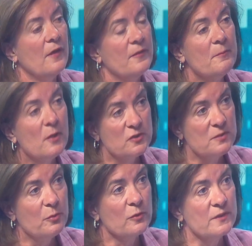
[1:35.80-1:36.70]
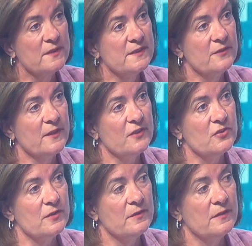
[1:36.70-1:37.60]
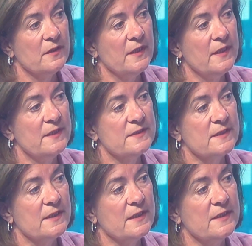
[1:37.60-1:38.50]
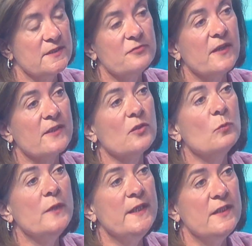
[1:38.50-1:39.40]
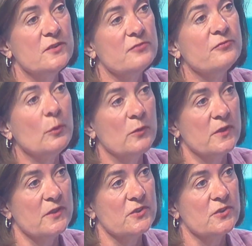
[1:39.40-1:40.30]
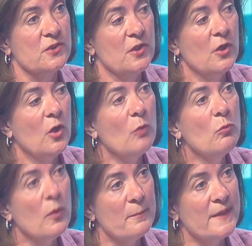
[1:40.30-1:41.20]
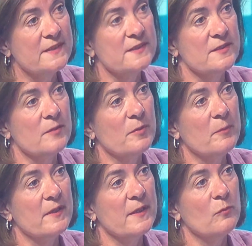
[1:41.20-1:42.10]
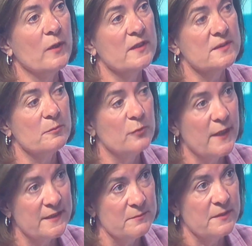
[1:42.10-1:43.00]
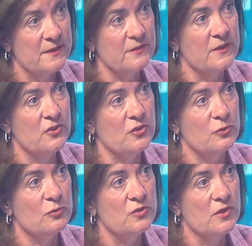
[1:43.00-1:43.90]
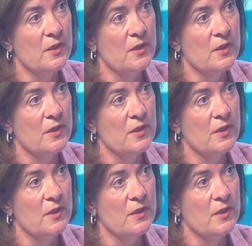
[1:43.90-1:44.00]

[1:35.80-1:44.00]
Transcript: The most important consideration is the fact that we need to focus on what matters to the public in Wales, the bread and butter issues